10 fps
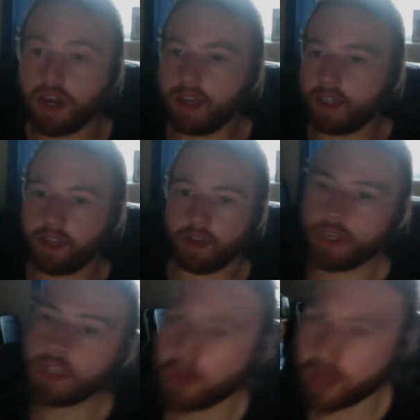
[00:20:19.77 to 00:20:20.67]
so
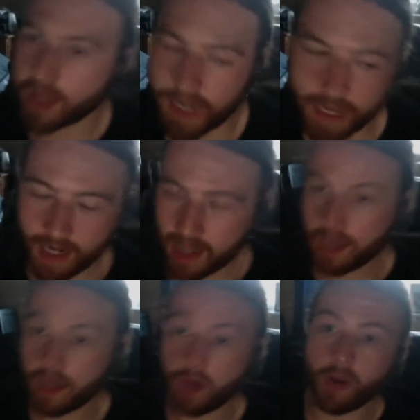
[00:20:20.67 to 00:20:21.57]

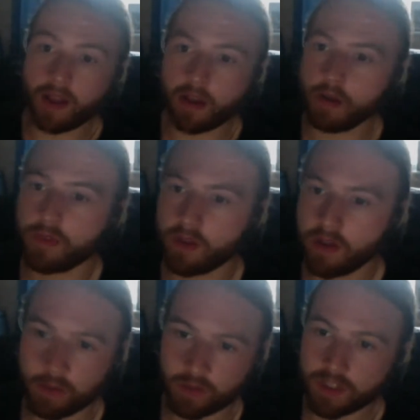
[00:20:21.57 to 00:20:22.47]
it went over. It
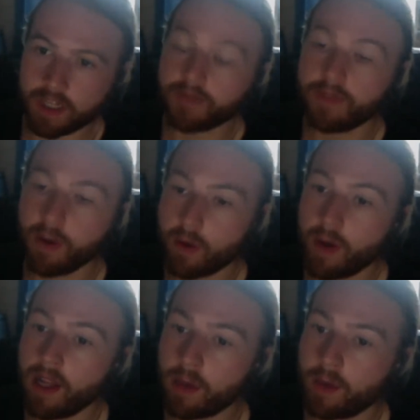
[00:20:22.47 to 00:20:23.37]
was received very
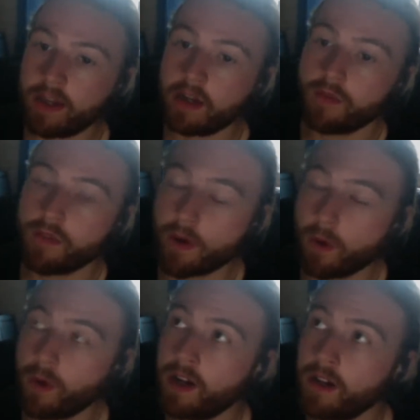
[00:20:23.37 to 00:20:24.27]
well. It went over very
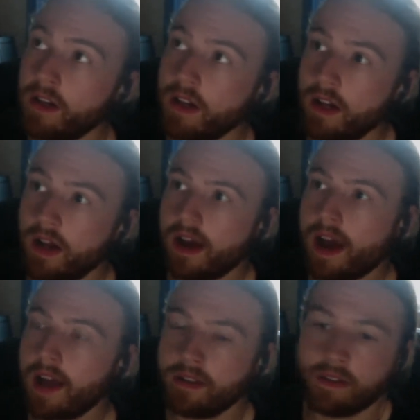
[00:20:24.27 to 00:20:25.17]
well,
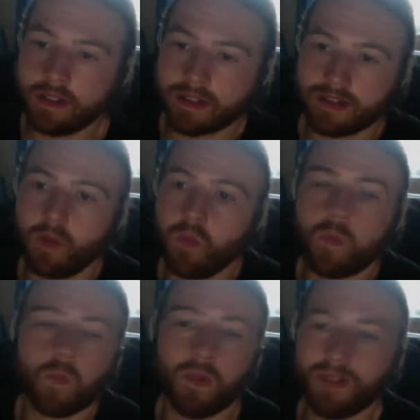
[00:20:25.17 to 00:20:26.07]
and
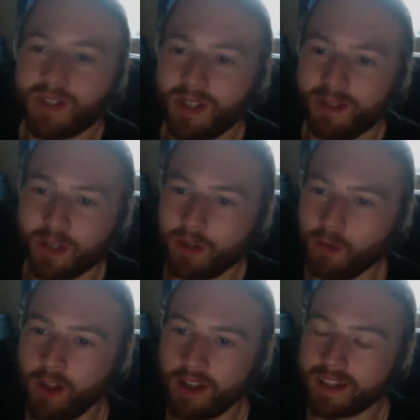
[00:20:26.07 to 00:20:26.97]
once you do
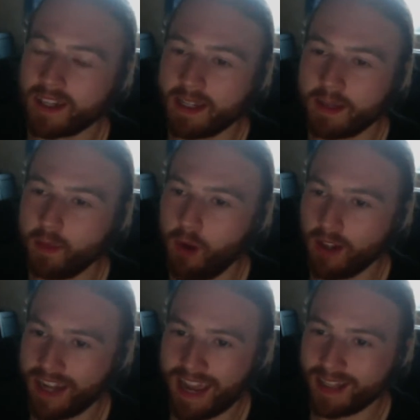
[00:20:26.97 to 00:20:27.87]
one on season 1 and
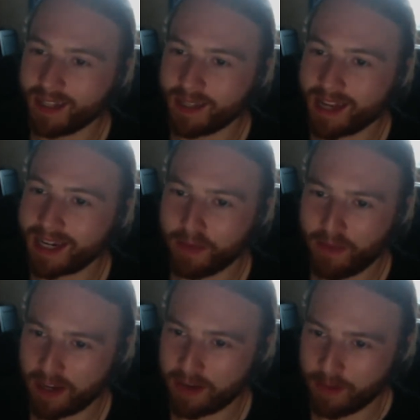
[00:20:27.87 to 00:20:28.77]
it ends on that
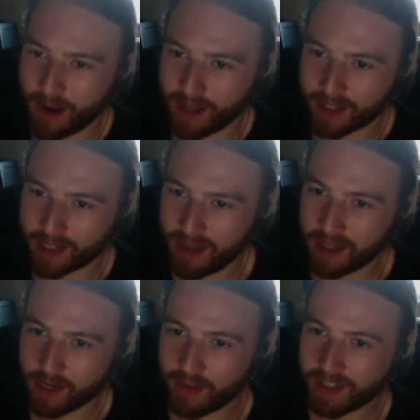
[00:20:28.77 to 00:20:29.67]
cliffhanger, right? There's kind
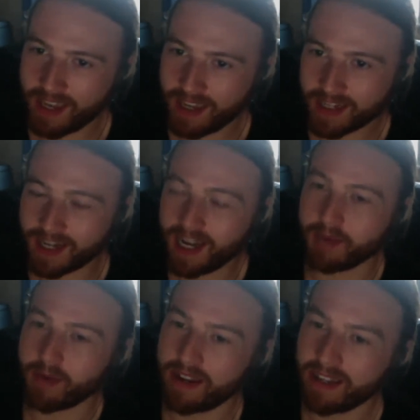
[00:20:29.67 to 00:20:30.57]
of is a
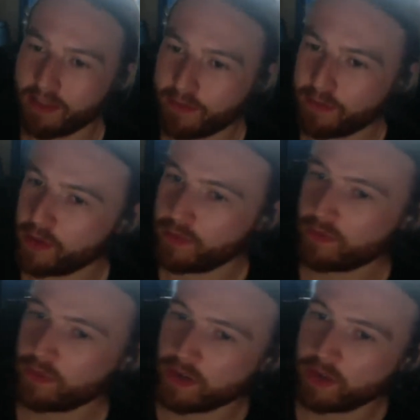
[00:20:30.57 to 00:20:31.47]
clamoring if you've
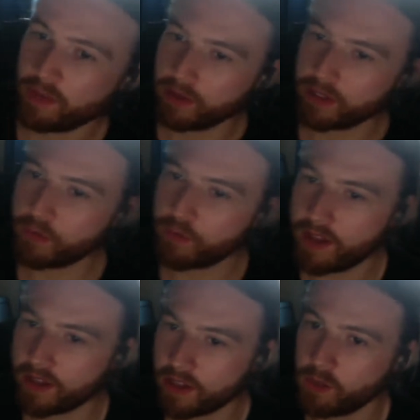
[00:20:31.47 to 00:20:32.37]
already built up
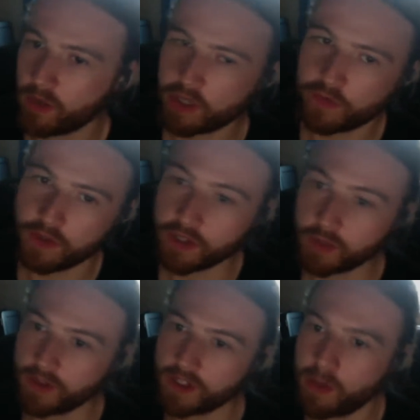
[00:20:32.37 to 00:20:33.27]
fans who watch your first
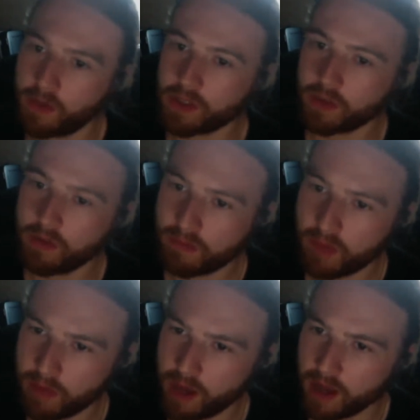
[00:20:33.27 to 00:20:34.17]
one to go on to a
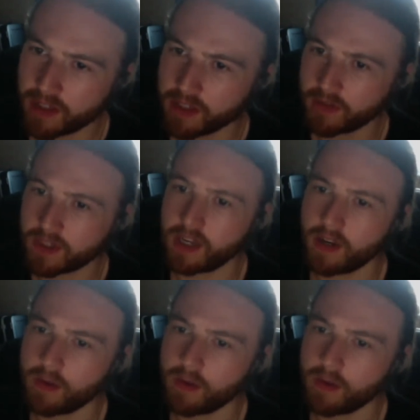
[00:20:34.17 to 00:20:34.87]
part 2. So